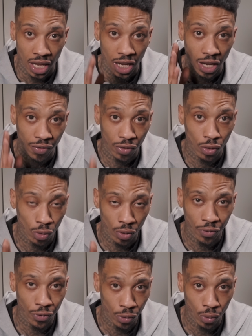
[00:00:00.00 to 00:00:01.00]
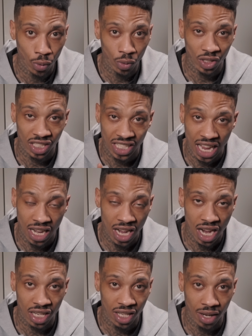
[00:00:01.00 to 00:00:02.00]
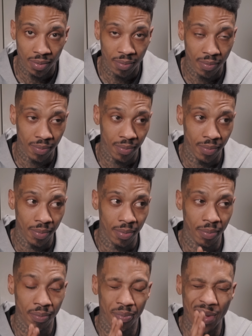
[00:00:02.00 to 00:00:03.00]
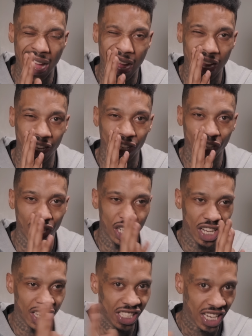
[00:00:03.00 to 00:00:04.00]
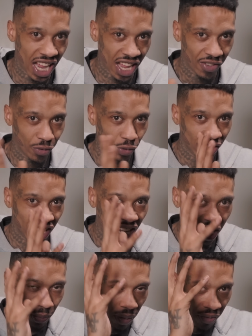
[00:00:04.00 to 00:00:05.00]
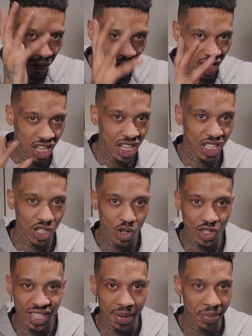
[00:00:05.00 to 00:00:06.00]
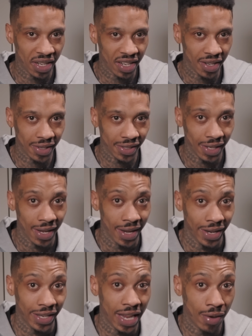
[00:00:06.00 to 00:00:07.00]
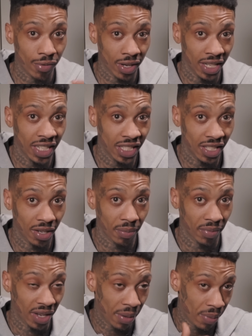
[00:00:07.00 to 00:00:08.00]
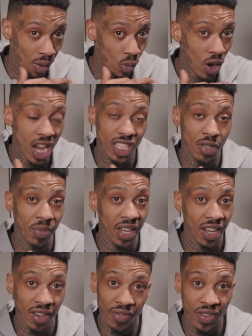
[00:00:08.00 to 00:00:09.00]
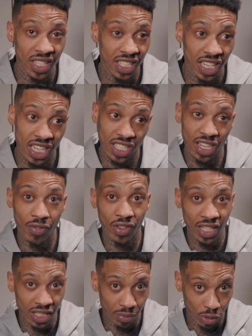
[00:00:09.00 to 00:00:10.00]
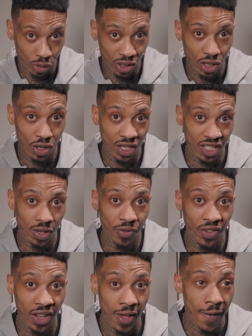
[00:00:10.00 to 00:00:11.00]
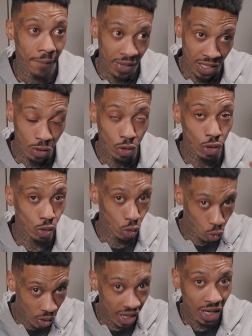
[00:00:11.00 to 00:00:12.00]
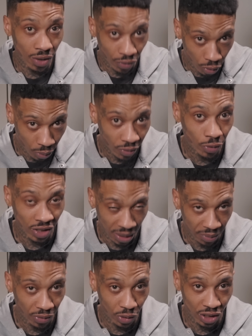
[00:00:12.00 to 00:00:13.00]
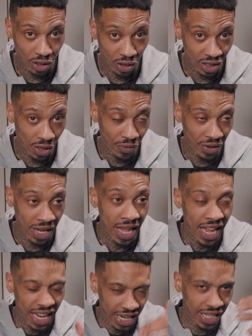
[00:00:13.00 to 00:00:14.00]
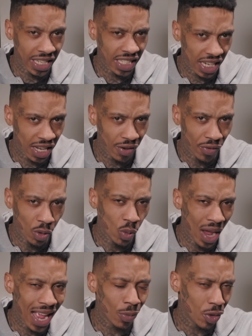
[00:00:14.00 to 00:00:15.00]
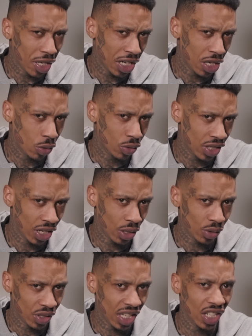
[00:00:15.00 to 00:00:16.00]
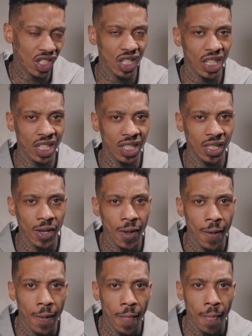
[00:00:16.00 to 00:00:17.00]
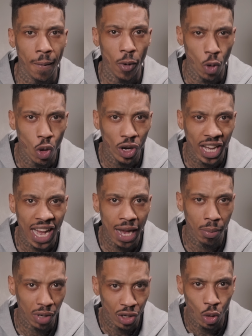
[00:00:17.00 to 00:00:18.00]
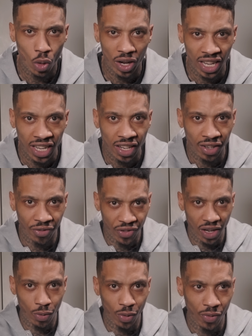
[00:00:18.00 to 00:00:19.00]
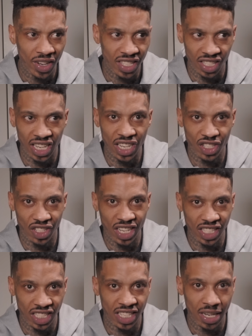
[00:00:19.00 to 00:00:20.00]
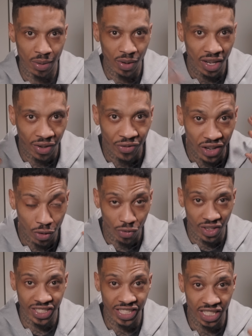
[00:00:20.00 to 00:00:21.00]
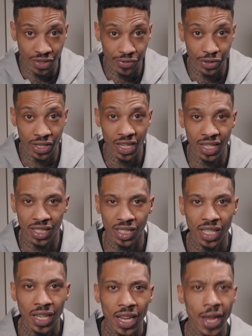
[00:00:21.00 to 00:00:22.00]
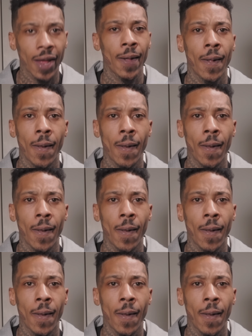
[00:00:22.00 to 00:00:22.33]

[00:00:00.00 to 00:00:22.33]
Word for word: if Q the fool just got locked up by the gun task force. They locked them up for guns, all type of guns. They released them. They been watching me under investigation. They released him to he turn himself in. He gonna go do one interview before, day before he turn himself in. In this interview, why would he go tell Say Cheese on camera, knowing he under federal investigation? They just let him go under federal investigation for guns and say, yeah.